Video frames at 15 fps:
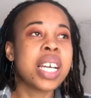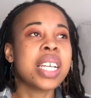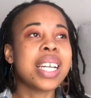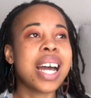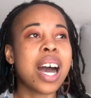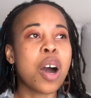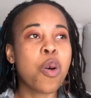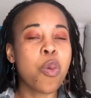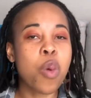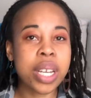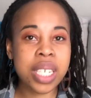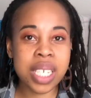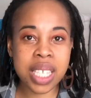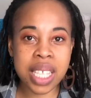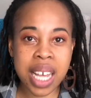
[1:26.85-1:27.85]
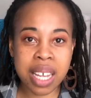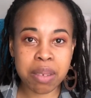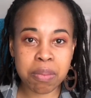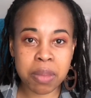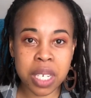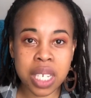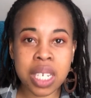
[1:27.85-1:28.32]
Now, what does
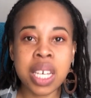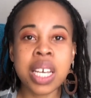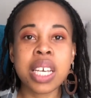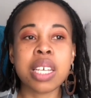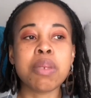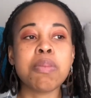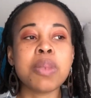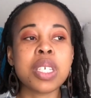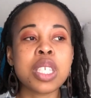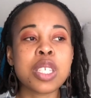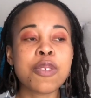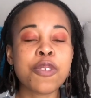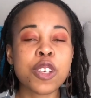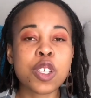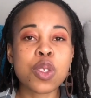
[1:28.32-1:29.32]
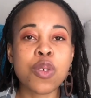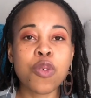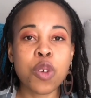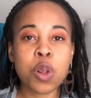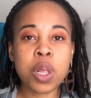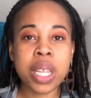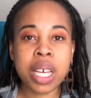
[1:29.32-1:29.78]
that mean? It means, first of
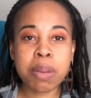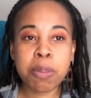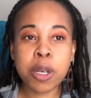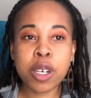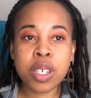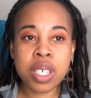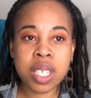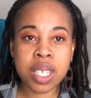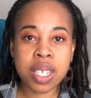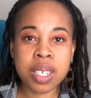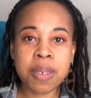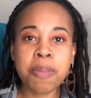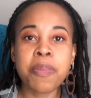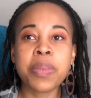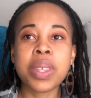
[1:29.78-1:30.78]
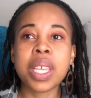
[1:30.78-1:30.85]
all, that person